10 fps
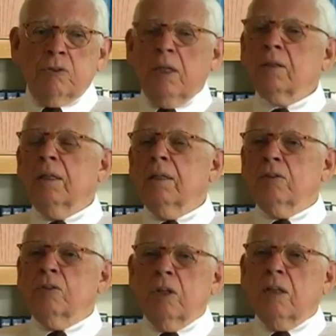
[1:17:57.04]
it
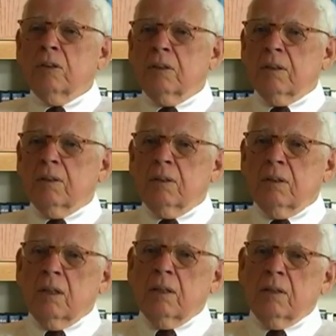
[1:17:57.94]
is justice
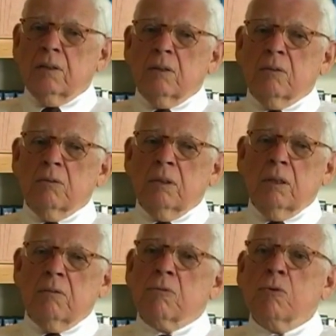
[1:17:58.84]
that is the
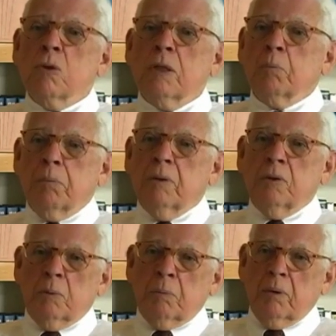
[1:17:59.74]
really ruling
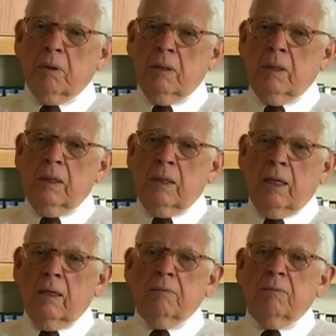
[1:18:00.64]
principle
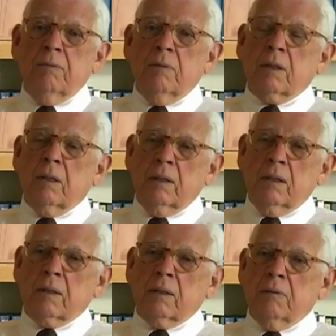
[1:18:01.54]
of the
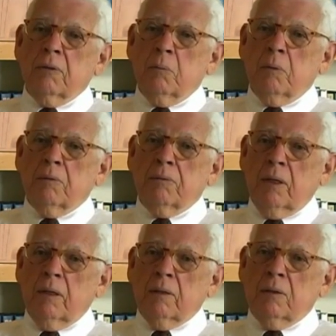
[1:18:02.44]
conduct of human
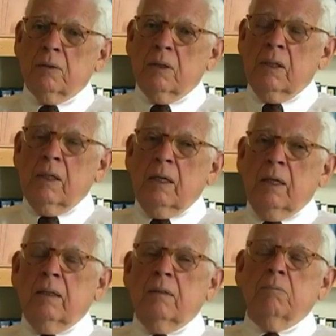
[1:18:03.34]
affairs.
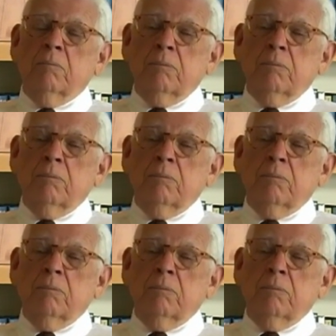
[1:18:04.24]
And